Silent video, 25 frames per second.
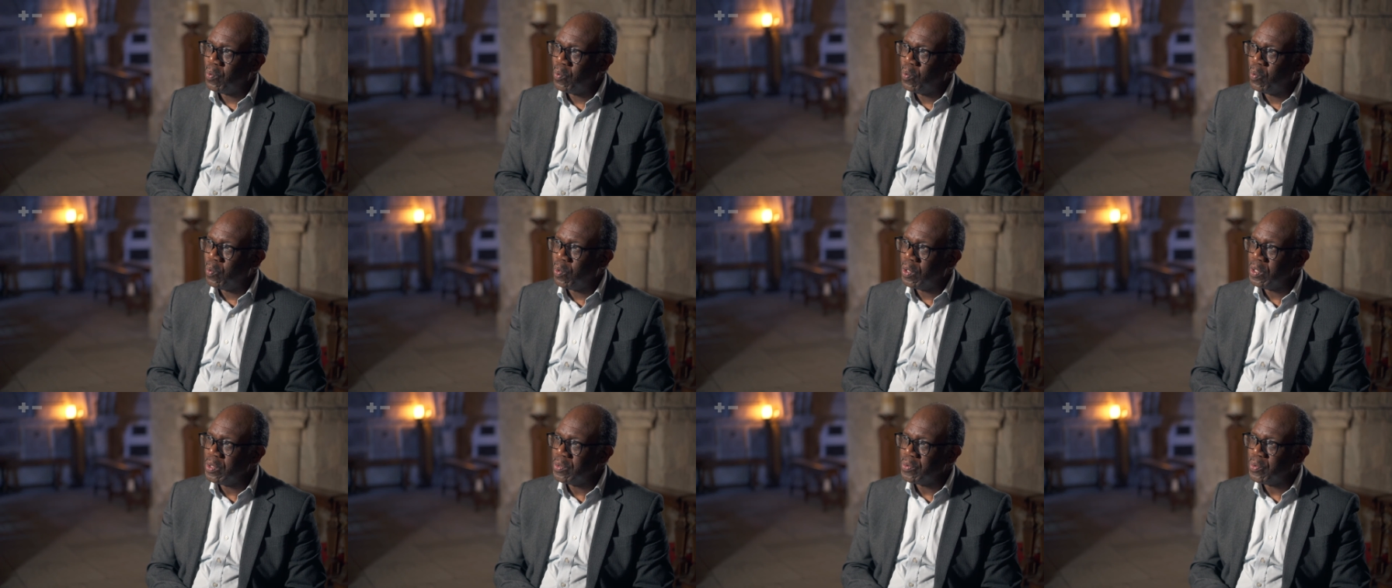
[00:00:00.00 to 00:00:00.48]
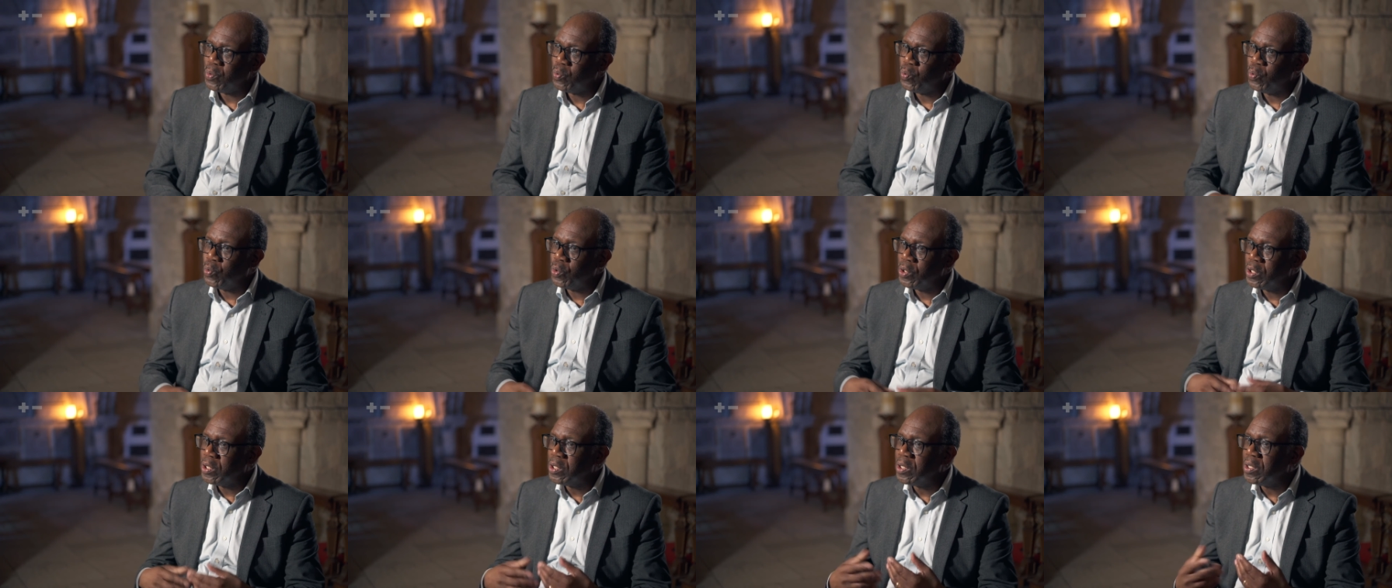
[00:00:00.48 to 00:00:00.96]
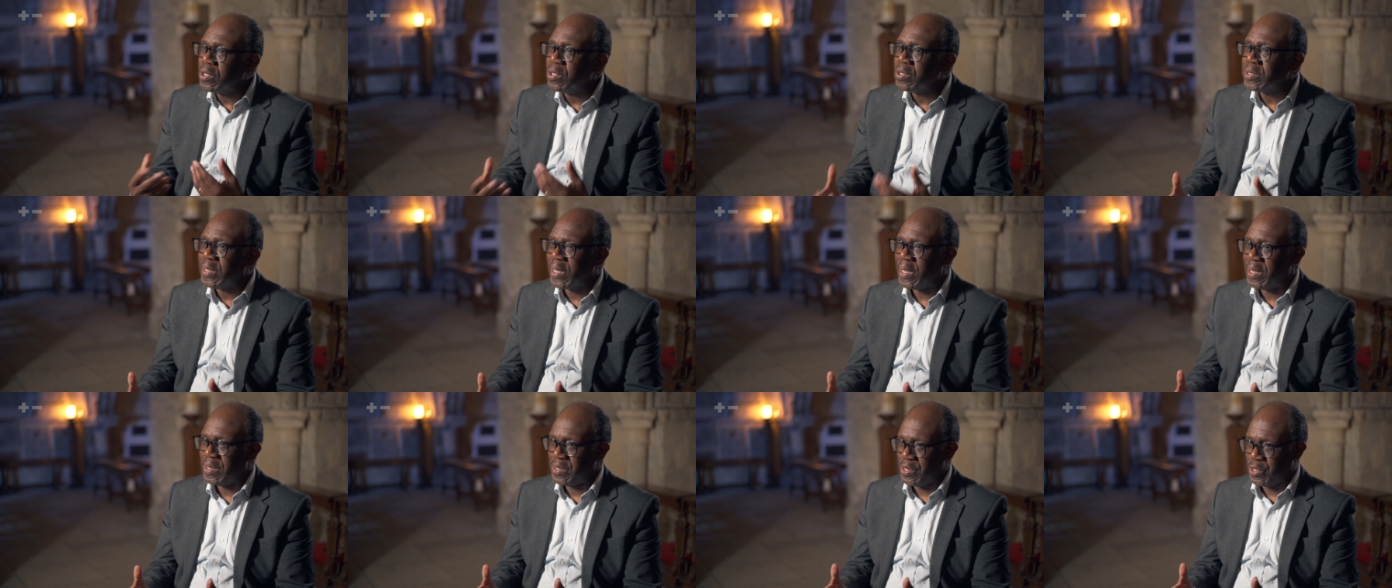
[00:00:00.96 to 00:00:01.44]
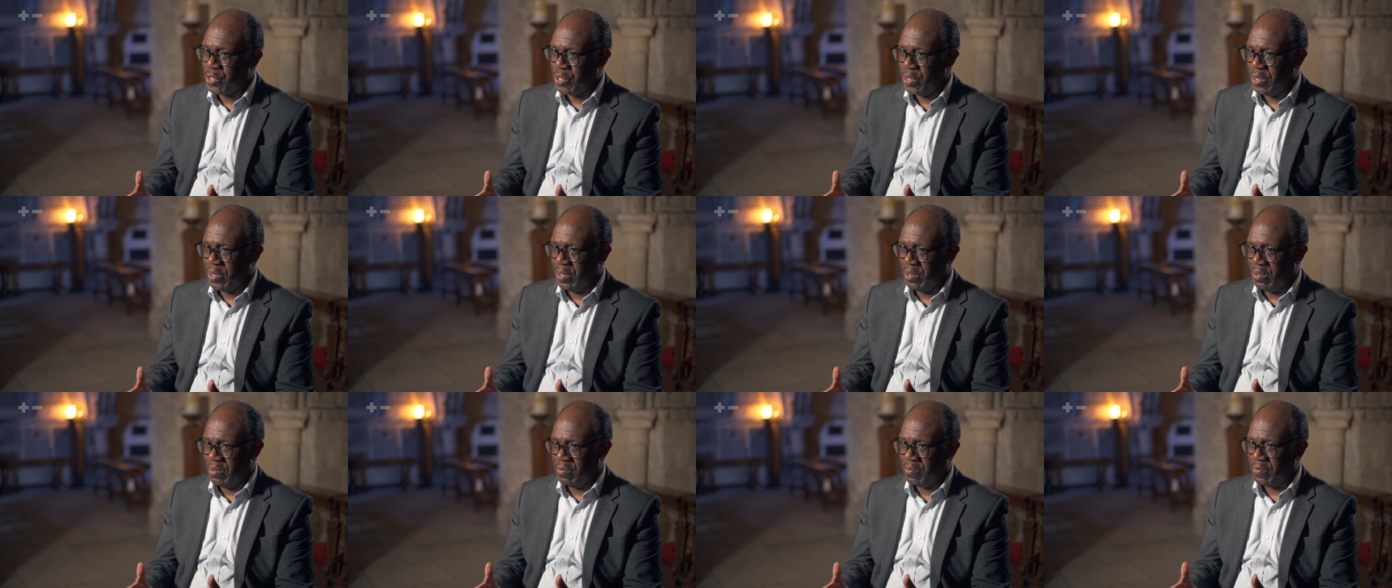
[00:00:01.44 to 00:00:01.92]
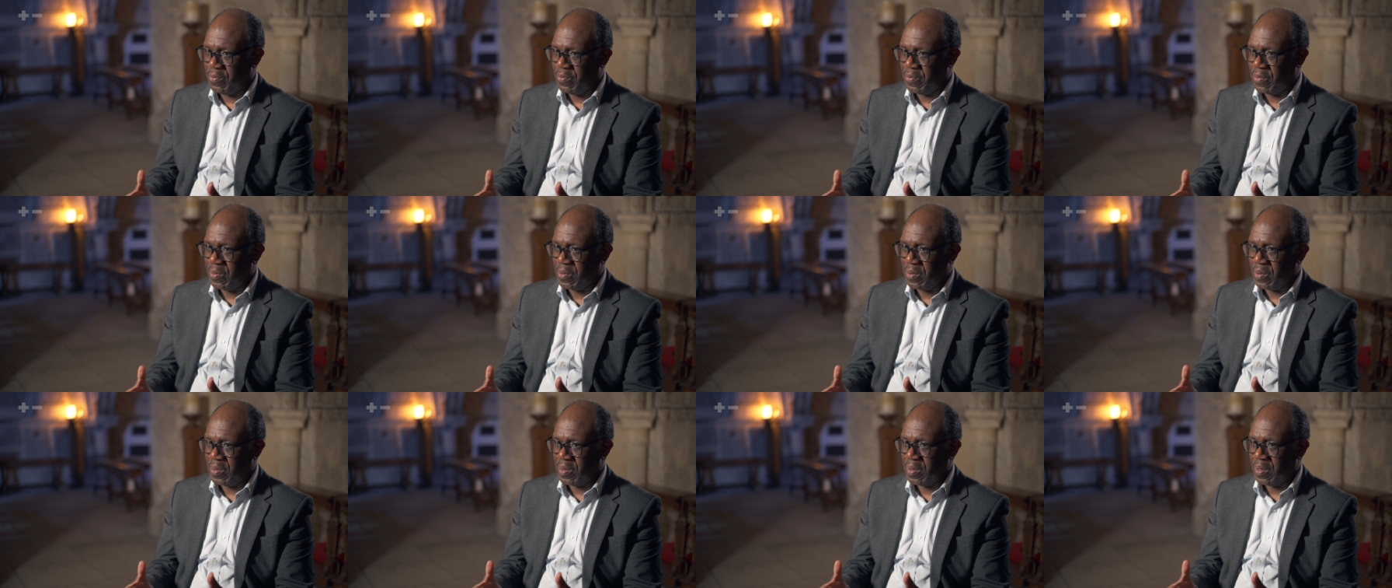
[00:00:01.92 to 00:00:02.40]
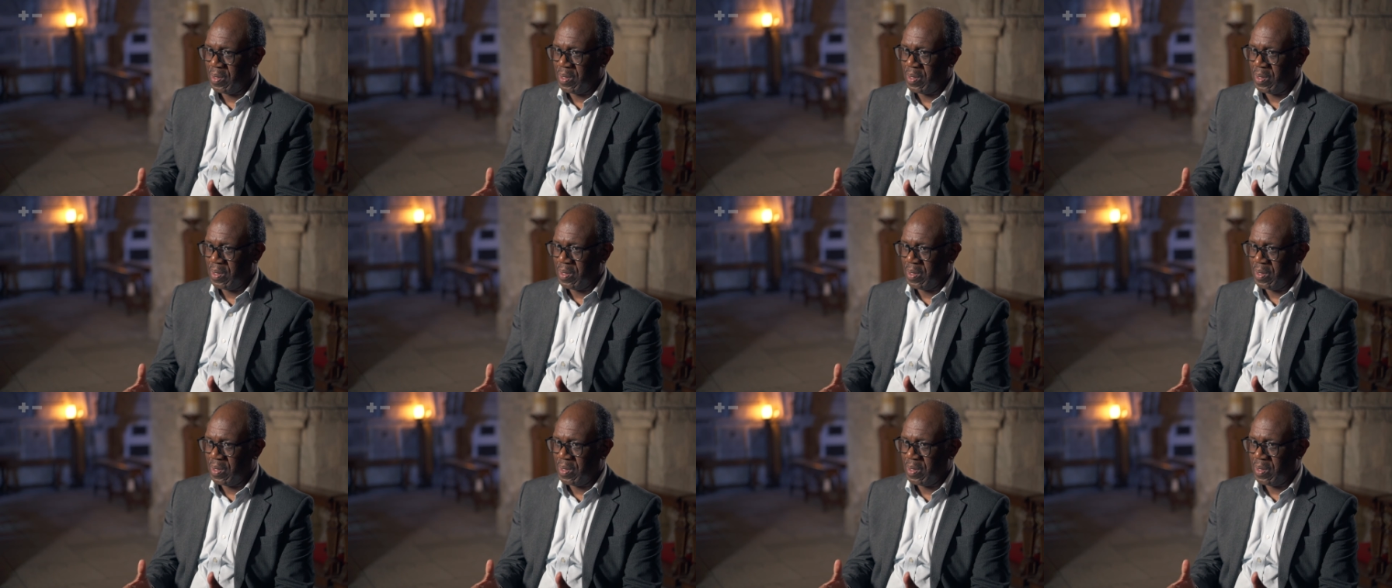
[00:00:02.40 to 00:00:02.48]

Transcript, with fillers: what the world had achieved